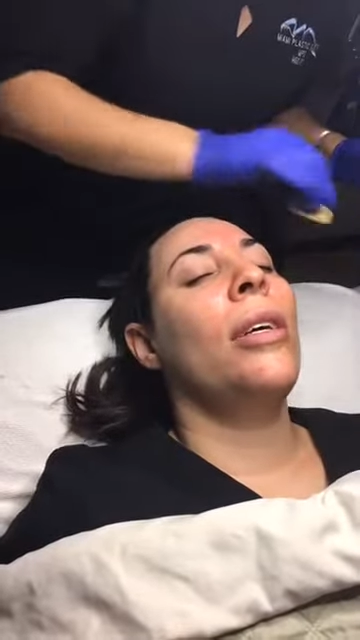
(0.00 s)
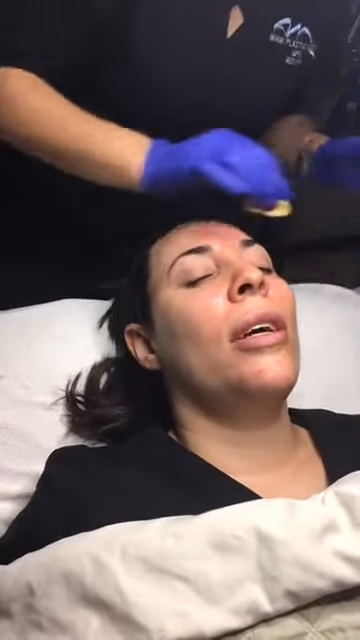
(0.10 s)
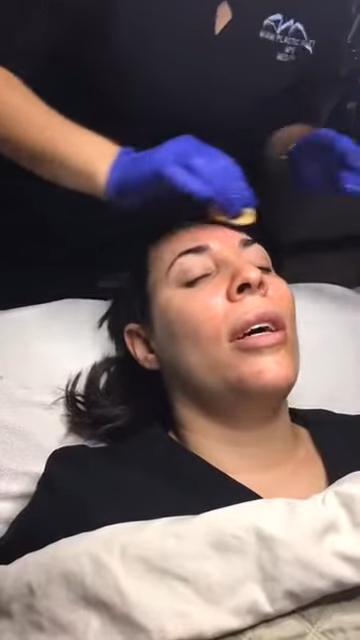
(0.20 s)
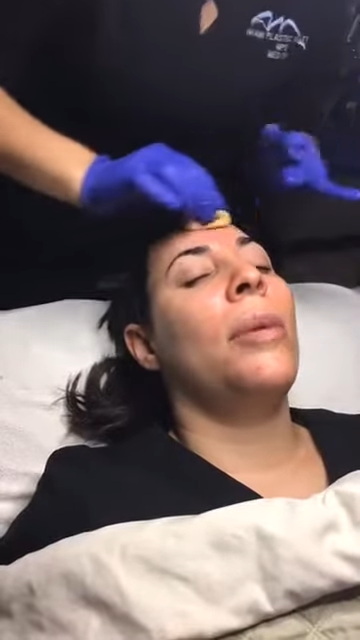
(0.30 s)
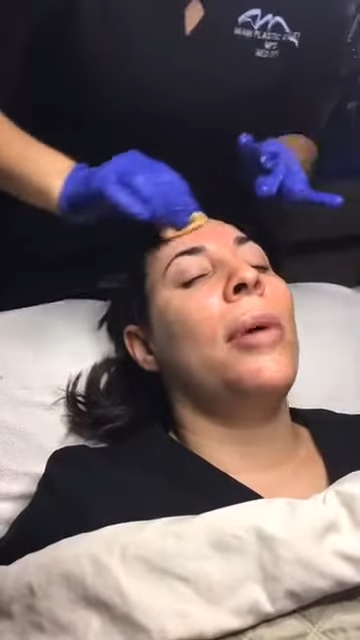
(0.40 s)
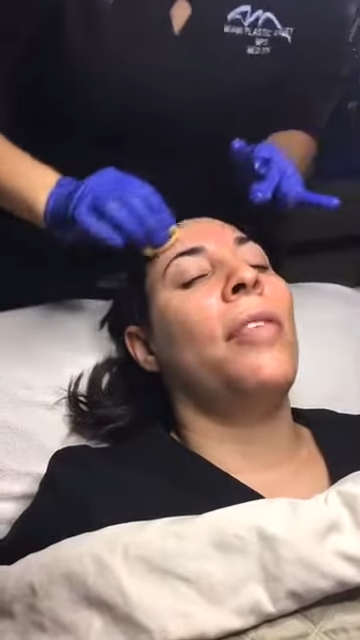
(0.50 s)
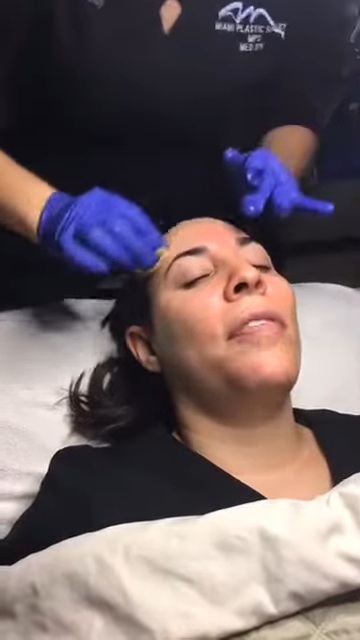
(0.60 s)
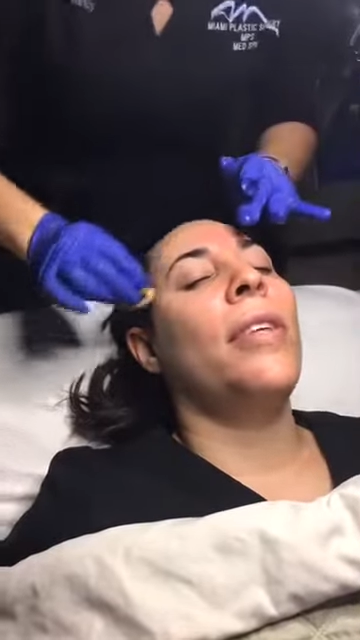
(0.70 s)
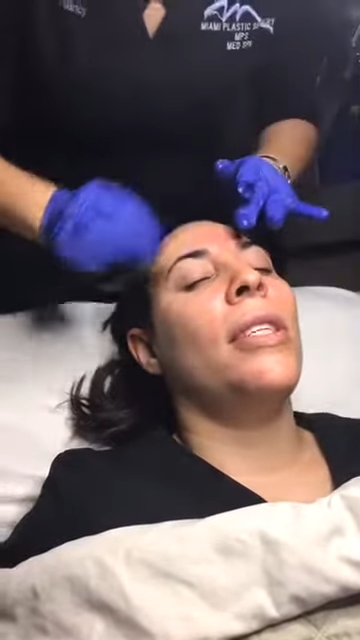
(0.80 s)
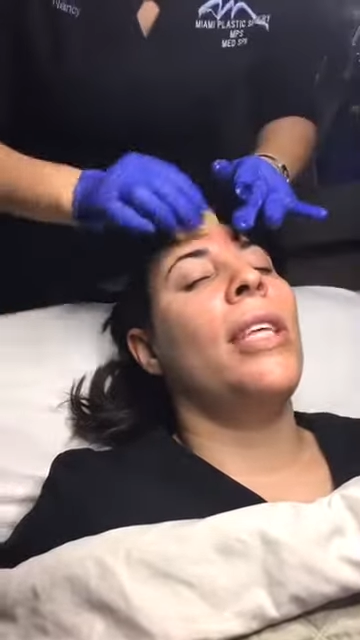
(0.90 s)
I'll
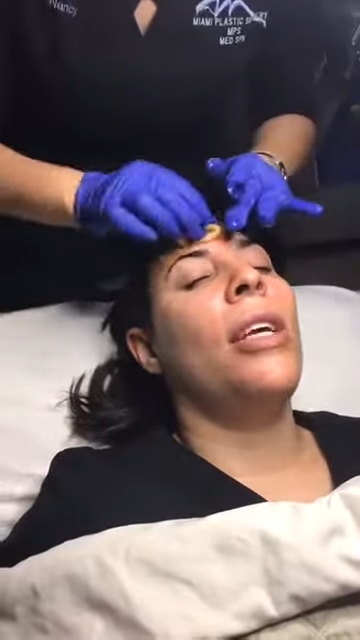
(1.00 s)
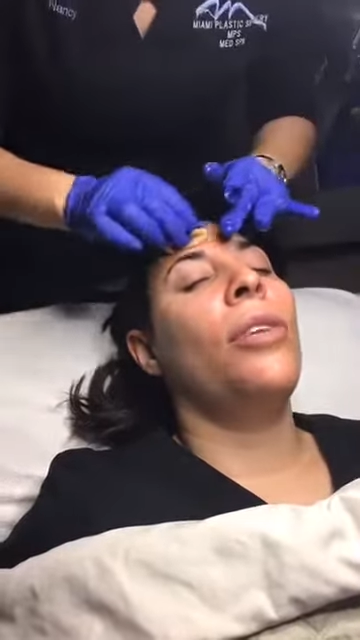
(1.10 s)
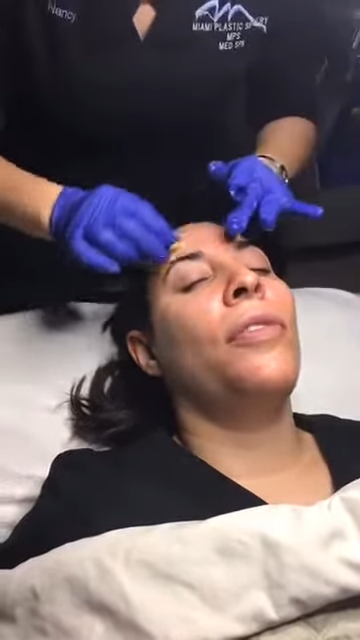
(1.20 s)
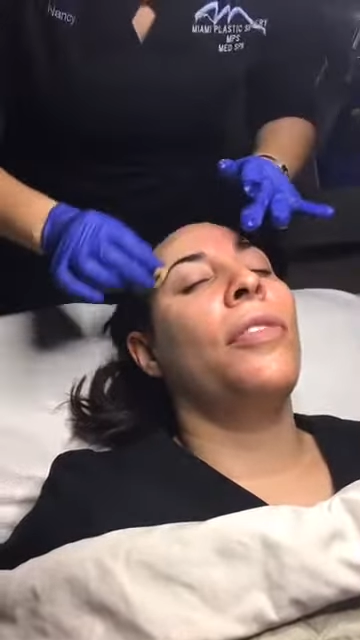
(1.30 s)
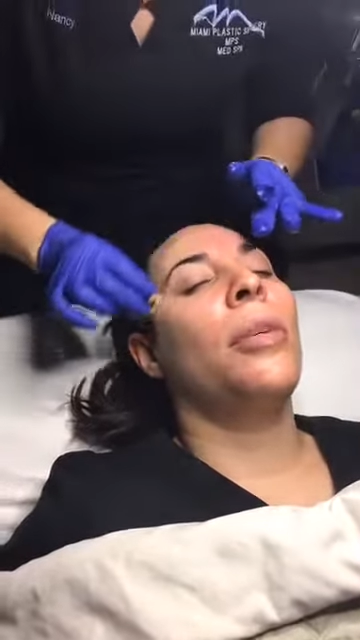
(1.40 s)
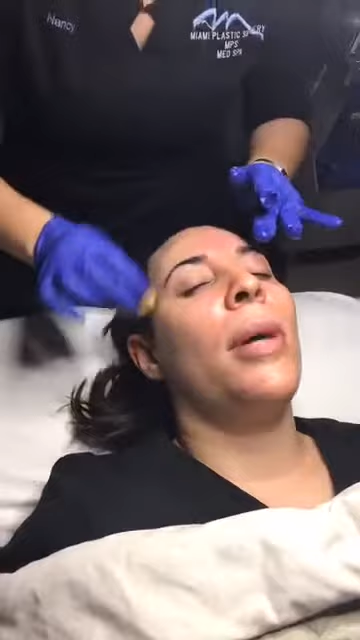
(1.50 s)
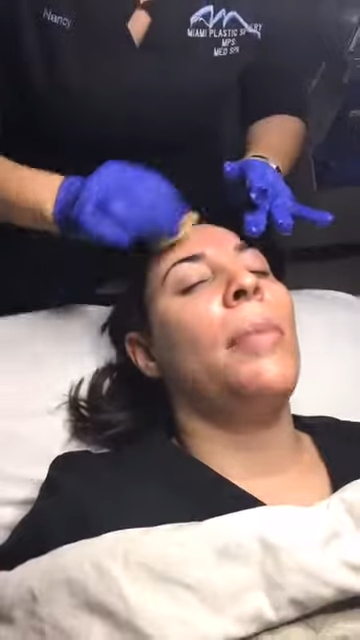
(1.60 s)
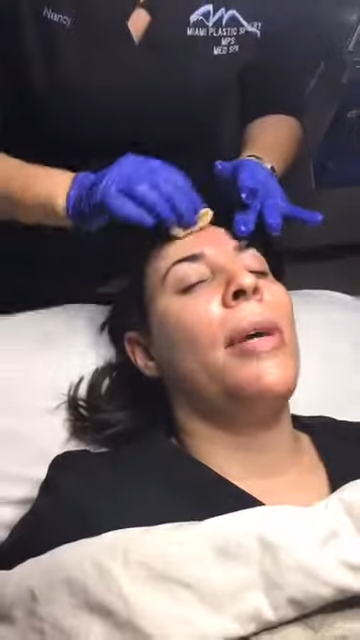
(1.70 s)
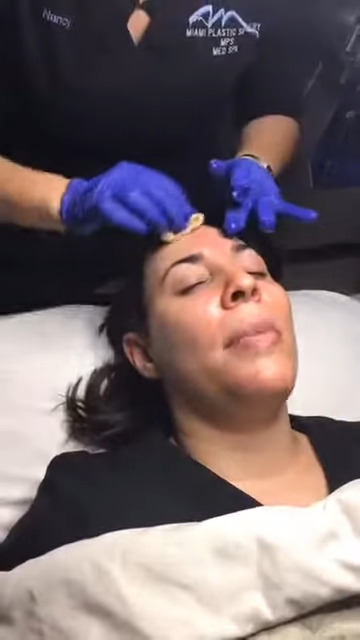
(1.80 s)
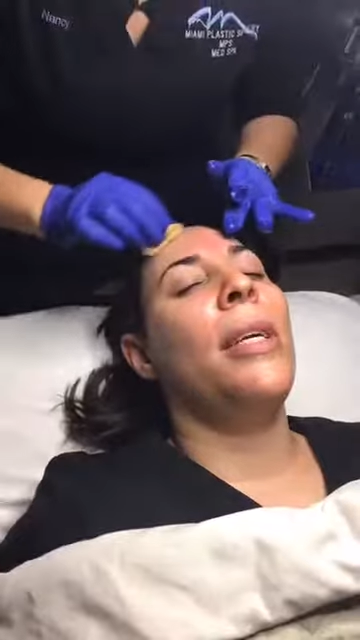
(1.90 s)
feel it tingle for
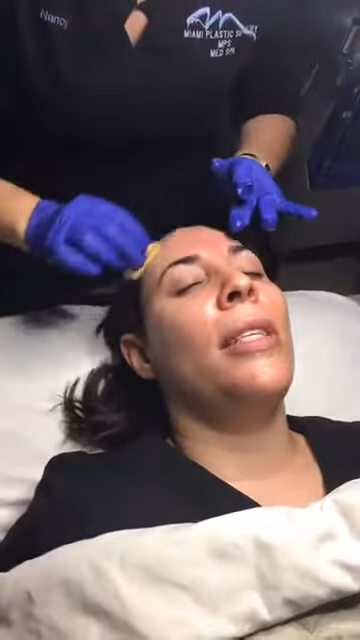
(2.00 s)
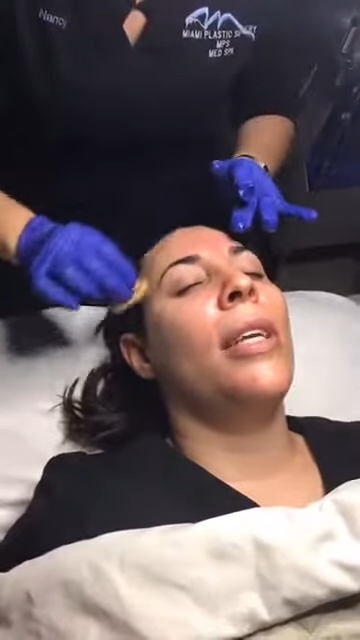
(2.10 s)
about maybe